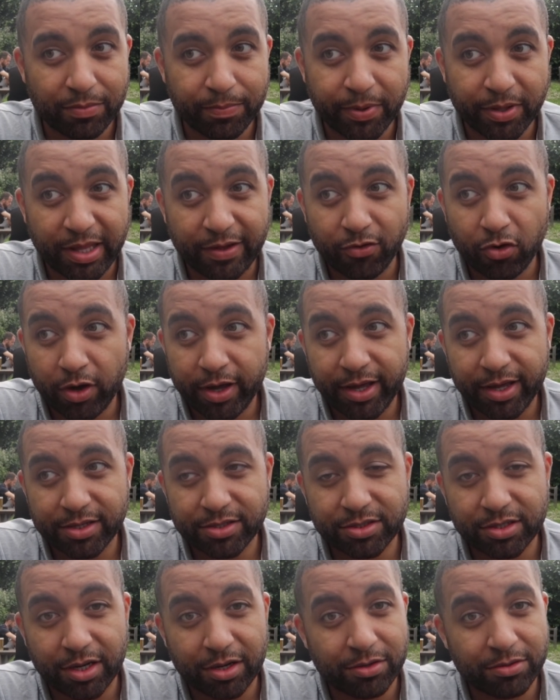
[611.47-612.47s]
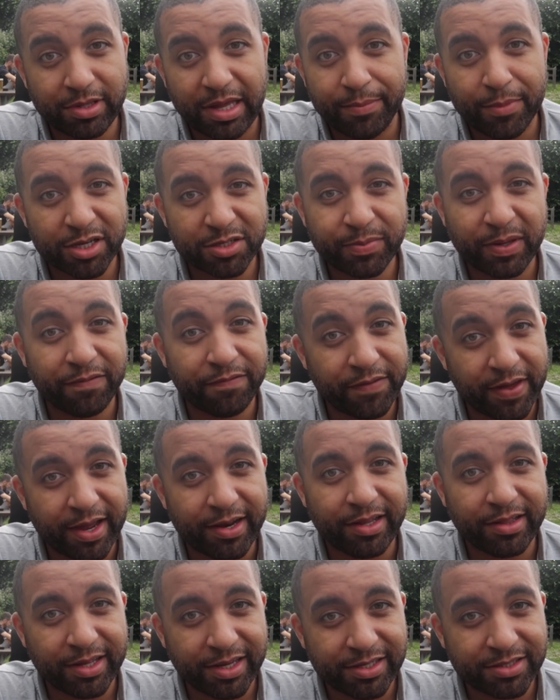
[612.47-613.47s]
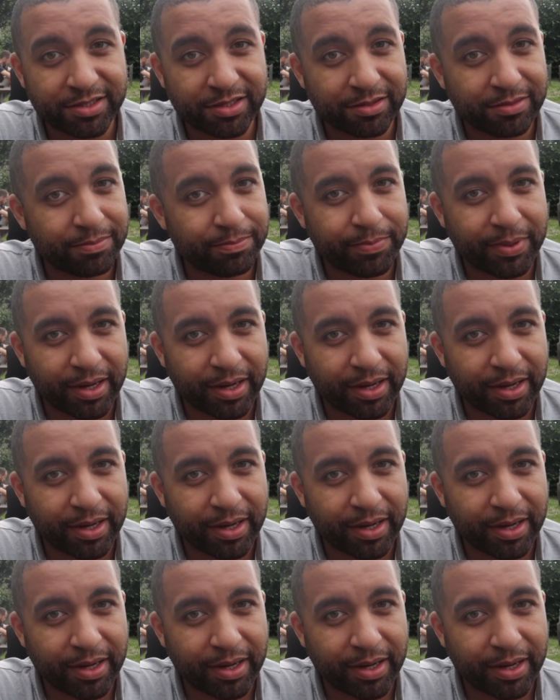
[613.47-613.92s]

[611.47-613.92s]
but they've got here, so they must be fairly decent.